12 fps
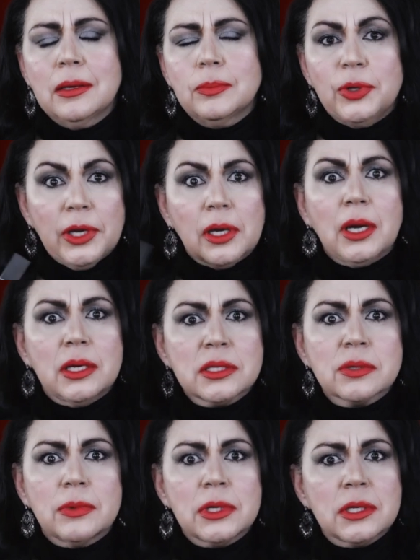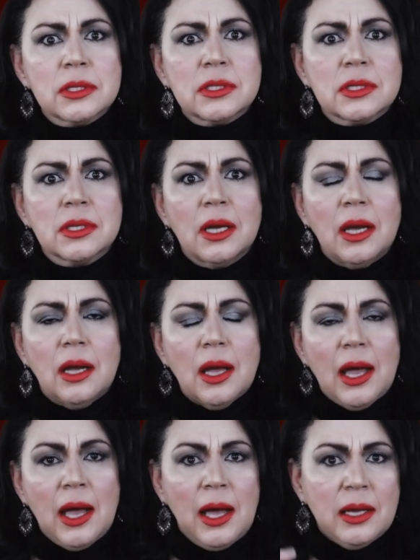put cuss words
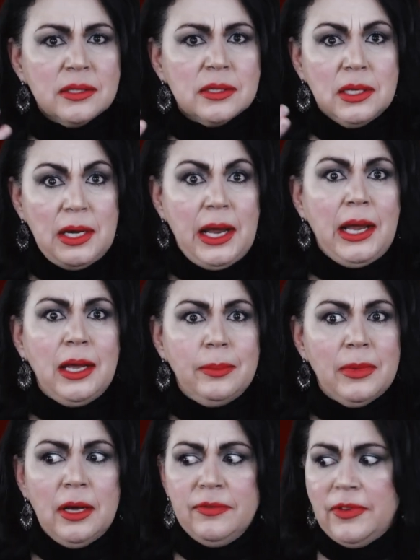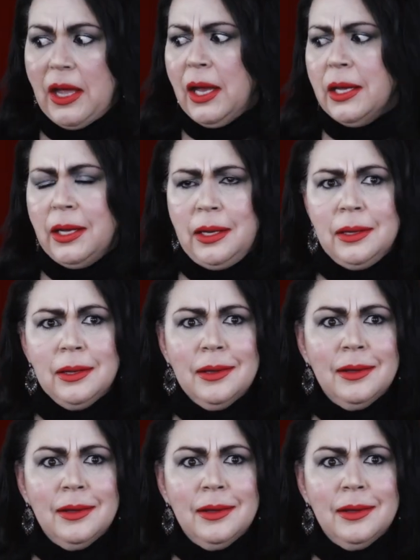as the name of any,